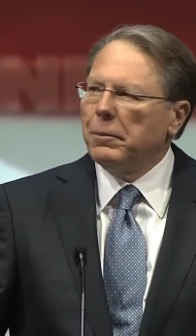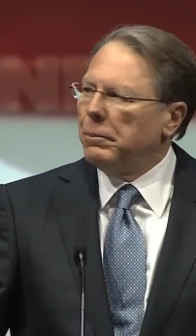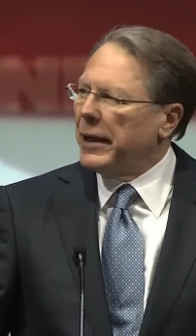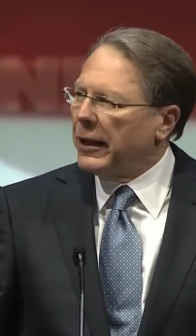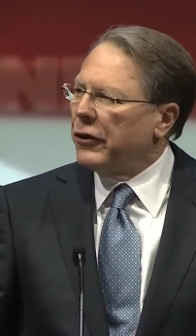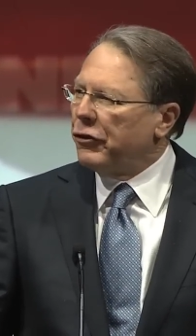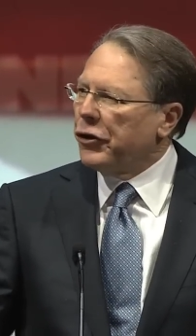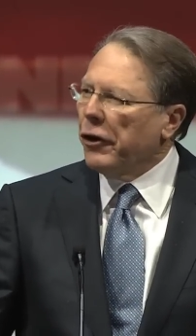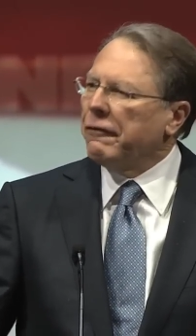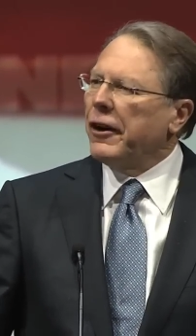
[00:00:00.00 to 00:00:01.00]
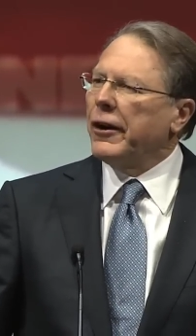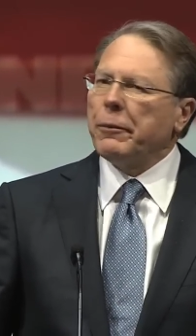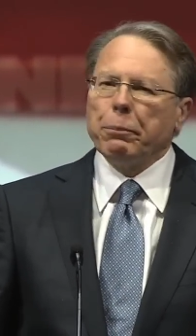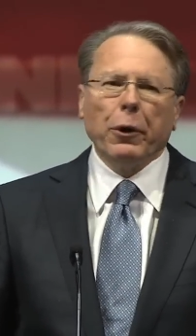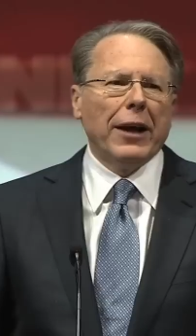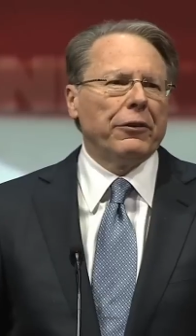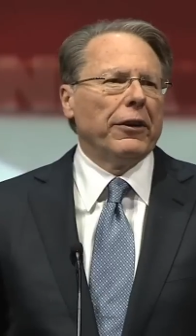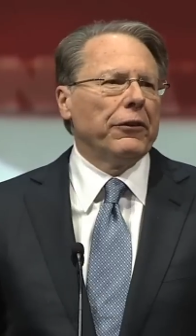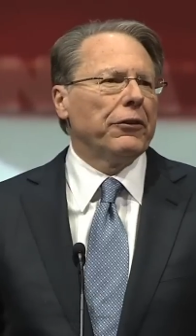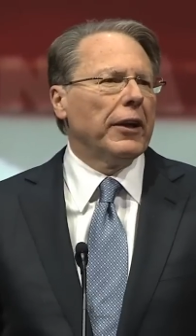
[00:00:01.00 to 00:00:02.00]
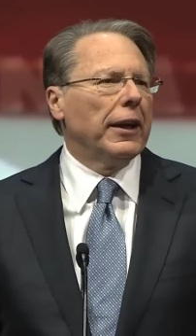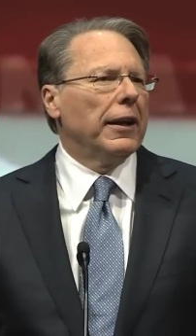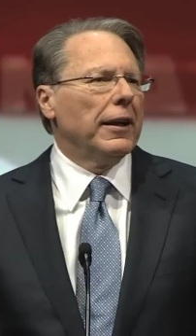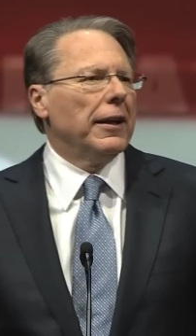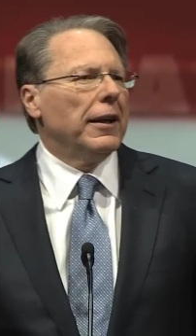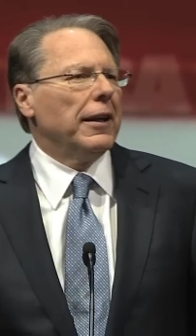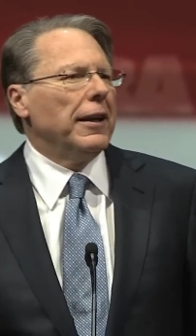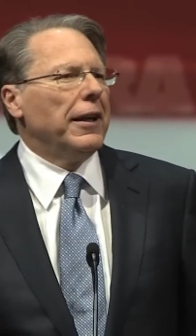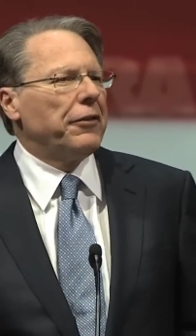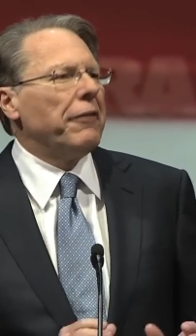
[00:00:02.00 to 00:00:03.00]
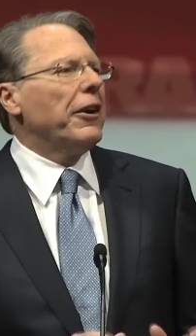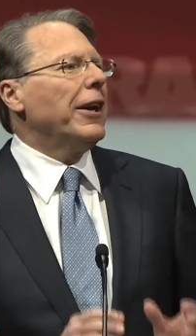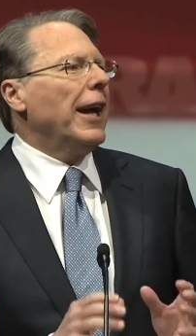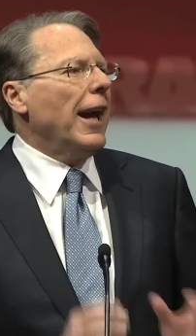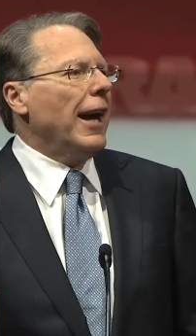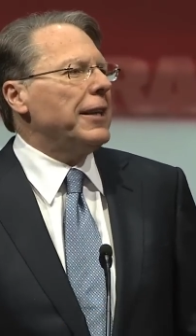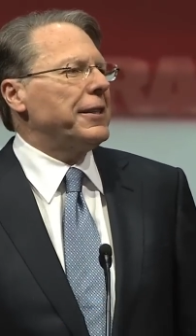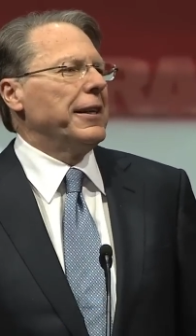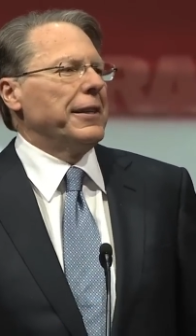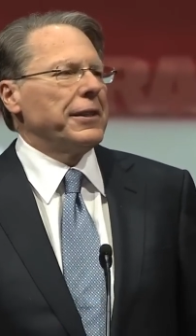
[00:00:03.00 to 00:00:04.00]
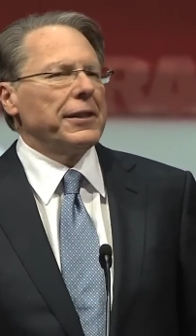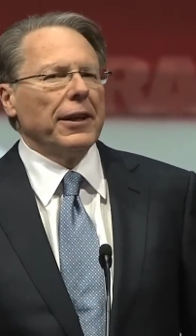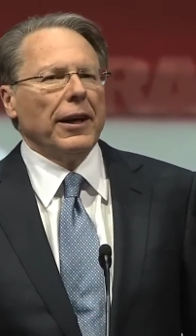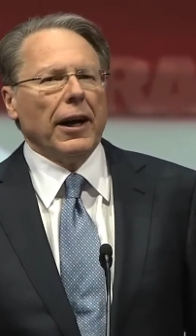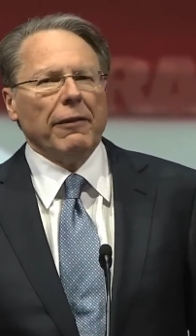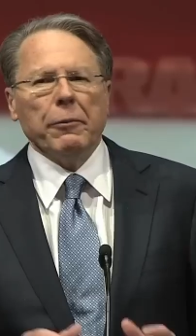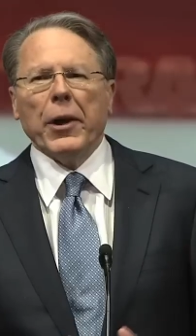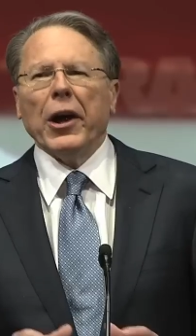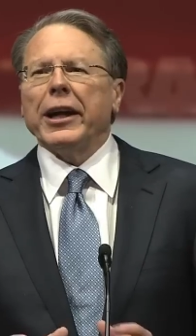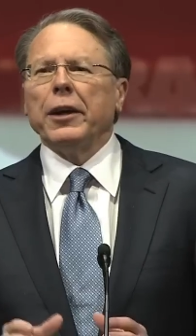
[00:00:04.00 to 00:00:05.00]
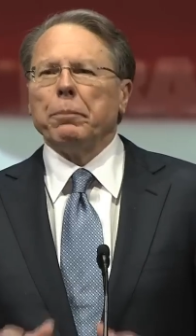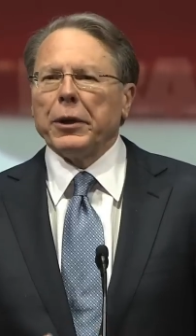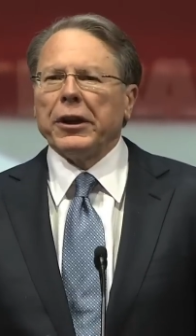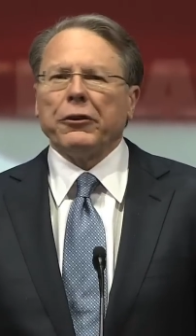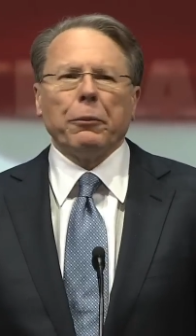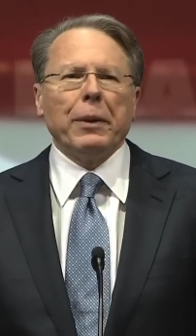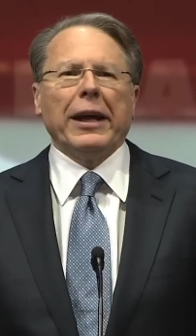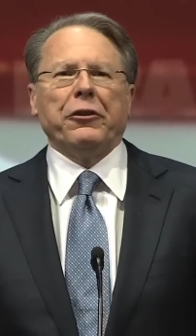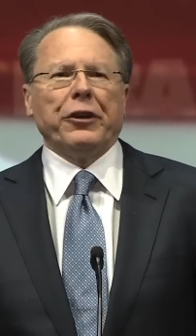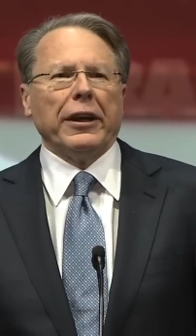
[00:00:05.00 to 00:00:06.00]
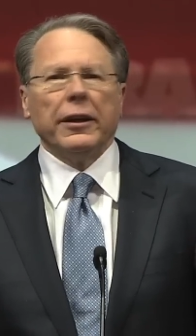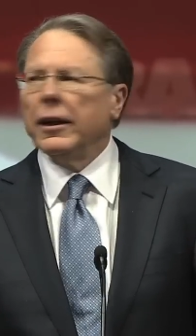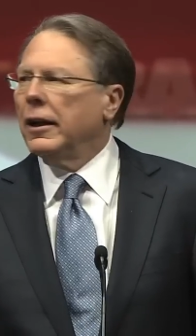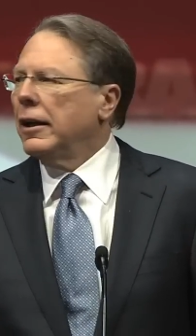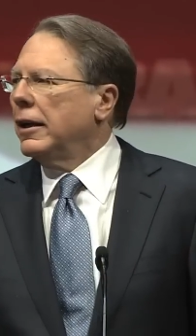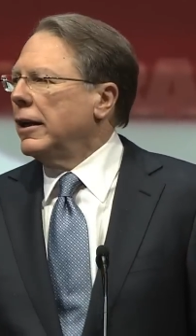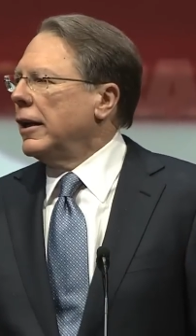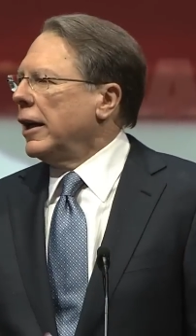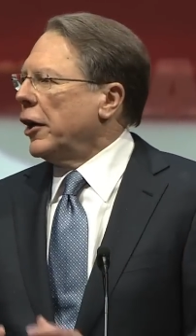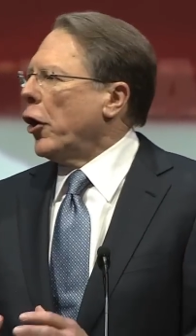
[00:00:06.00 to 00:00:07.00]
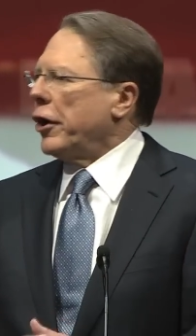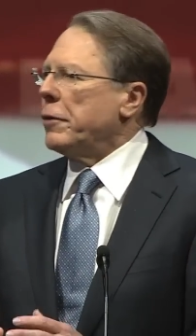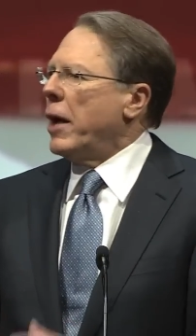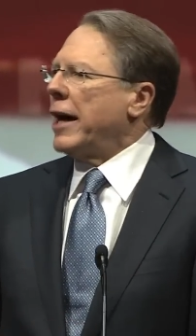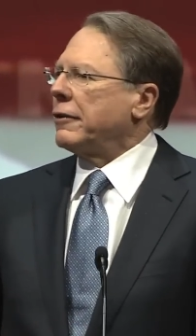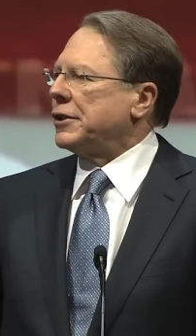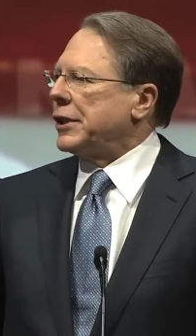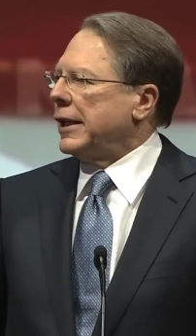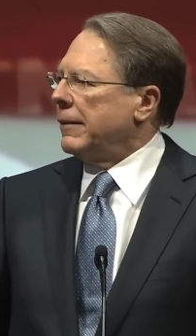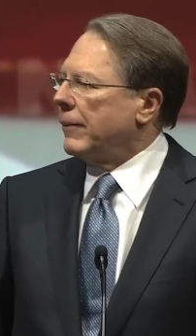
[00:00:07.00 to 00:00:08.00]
Because your very presence is the very essence of American participation in our democracy.